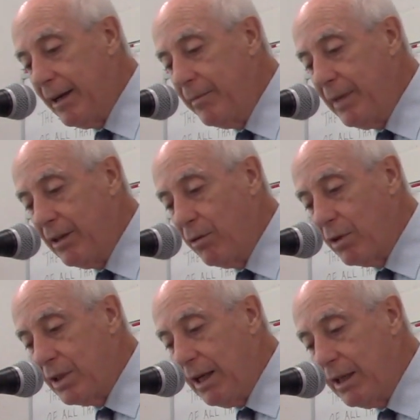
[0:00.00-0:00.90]
they
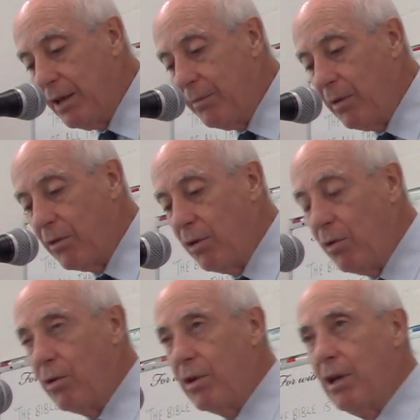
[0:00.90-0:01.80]
don't tell you about the
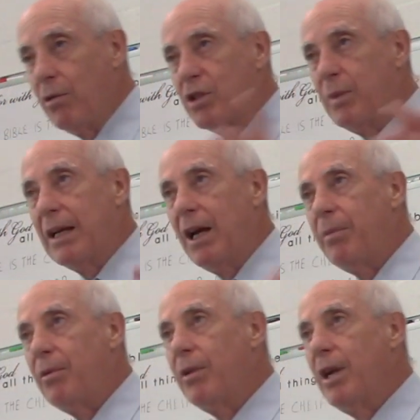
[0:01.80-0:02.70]
Lord, or they don't speak up,
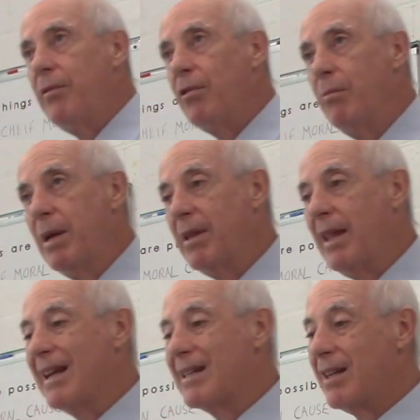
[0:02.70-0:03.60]
or whatever. Or maybe
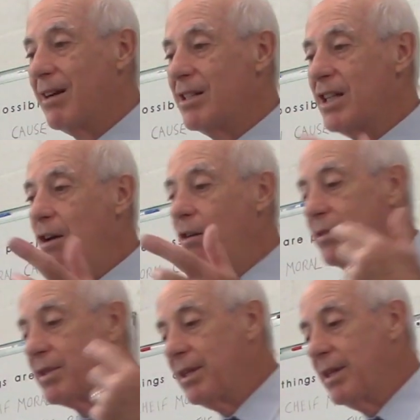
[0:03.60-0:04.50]
that's
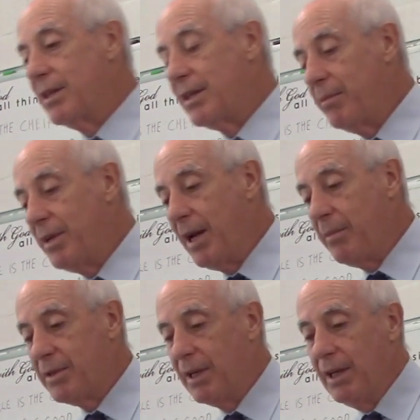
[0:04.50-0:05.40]
ourselves, and
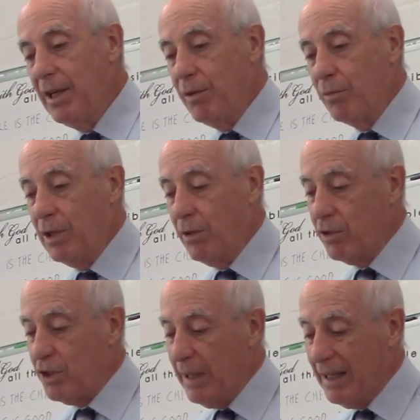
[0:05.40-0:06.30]
sometimes we don't
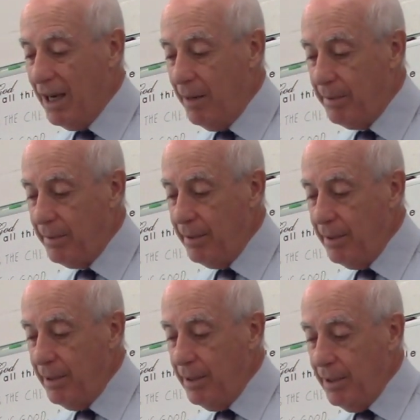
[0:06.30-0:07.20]
speak up.
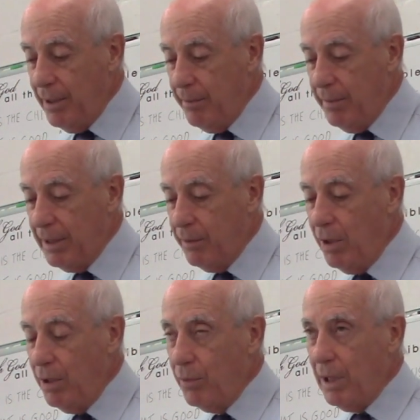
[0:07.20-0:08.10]
But
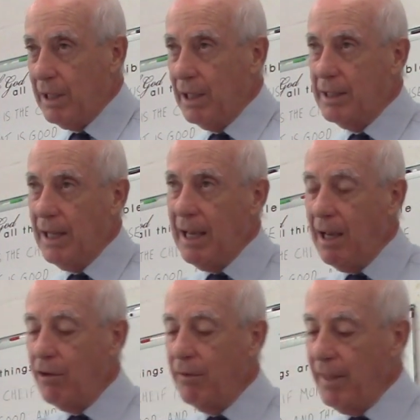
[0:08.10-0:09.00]
what we can take
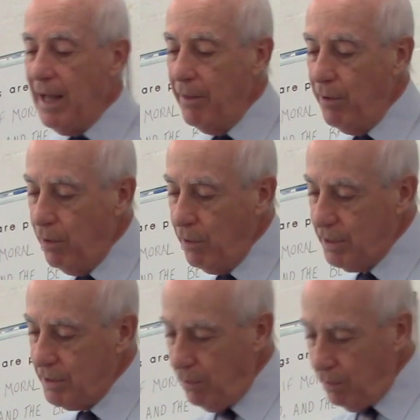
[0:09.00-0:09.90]
out of that, though,
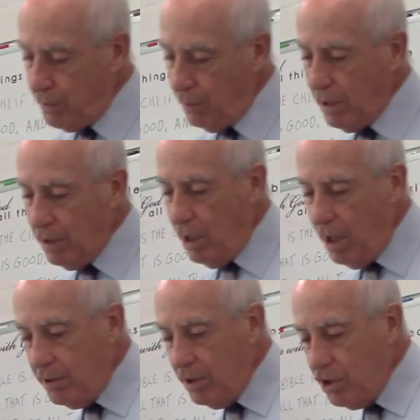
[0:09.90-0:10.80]
is also that
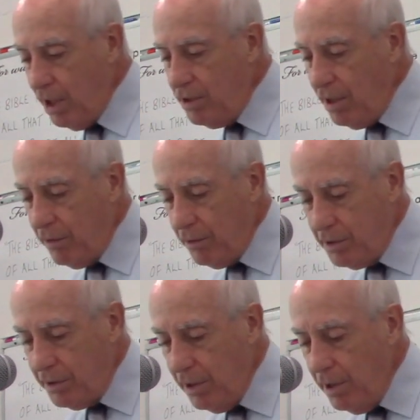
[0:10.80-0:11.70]
not to judge
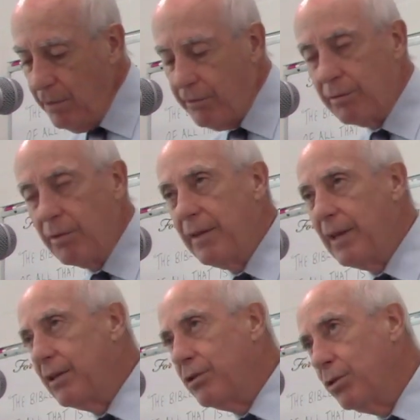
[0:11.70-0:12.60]
others for what
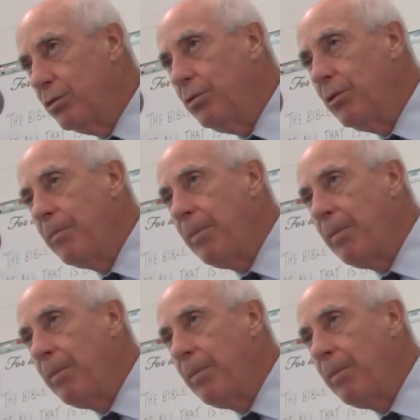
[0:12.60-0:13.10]
they do,